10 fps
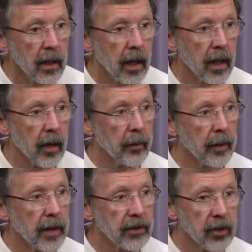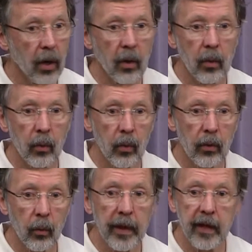Um, so
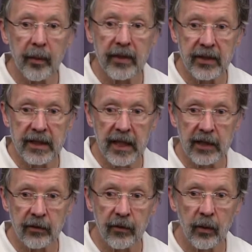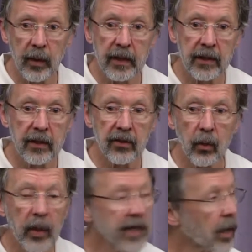we could be successful for reasons that
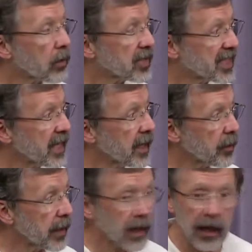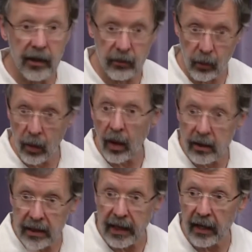we don't see because we're all
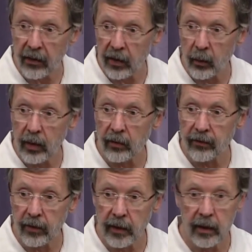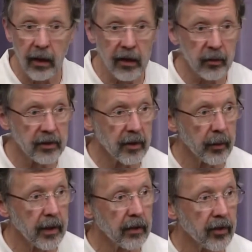together and we don't fully acknowledge what
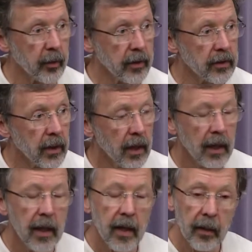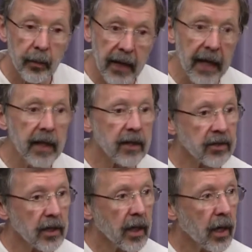somebody contributes. But eight years
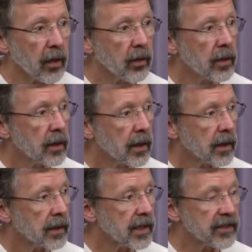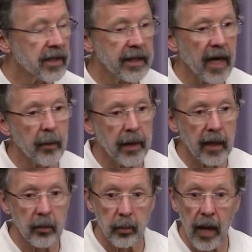ago, Disney came in
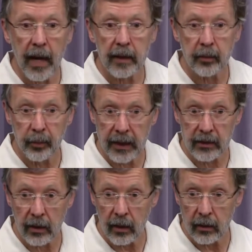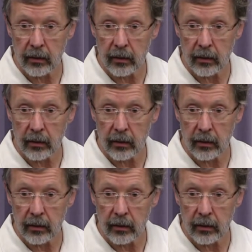and bought Pixar.